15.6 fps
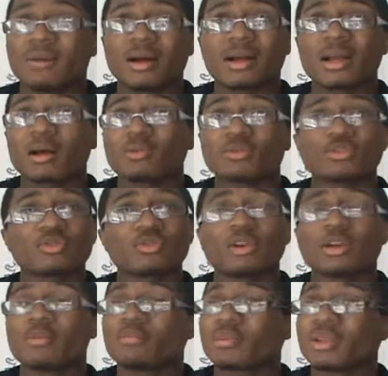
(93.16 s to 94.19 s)
Manga was
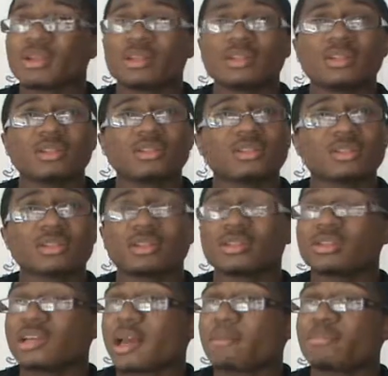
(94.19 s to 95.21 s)
showing me these
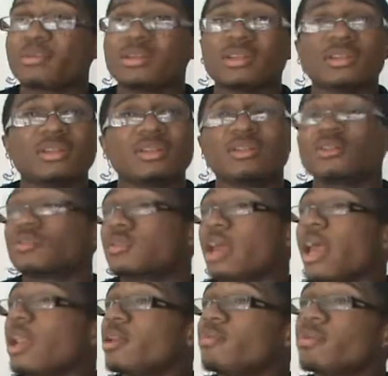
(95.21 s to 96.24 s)
Japanese
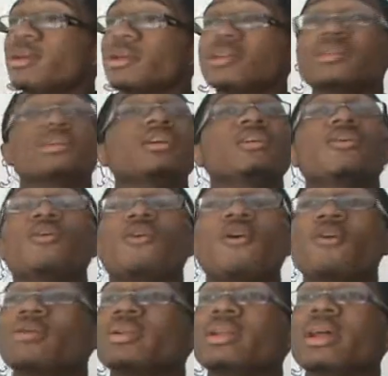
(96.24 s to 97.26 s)
animation
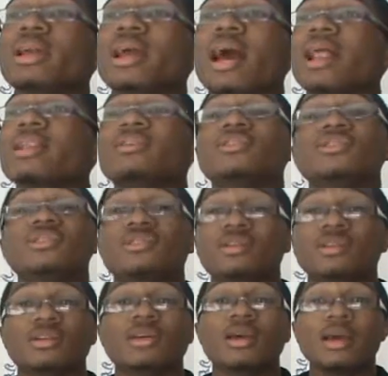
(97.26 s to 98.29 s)
all day. I didn't
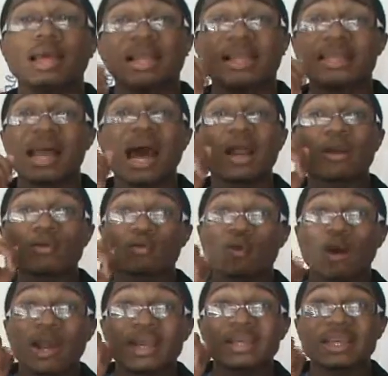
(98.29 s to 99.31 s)
see not
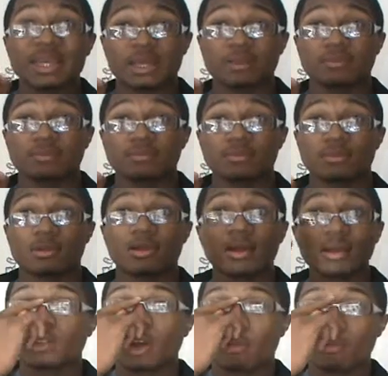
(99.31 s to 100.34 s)
one nigga.
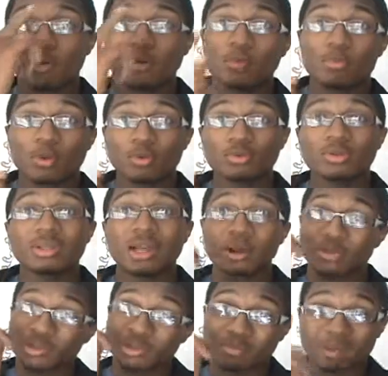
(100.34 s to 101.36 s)
I saw Popo,
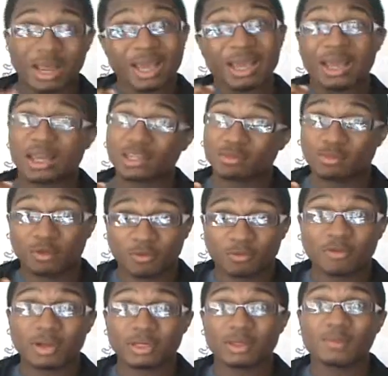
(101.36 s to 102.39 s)
that was a black ass
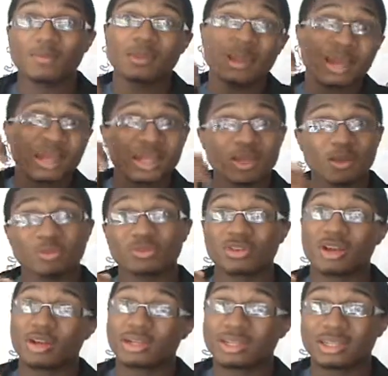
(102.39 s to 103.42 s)
motherfucker. He
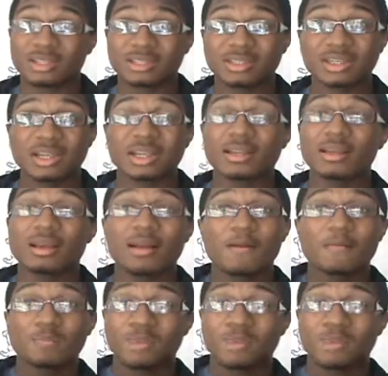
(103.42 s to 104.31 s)
was ugly as shit.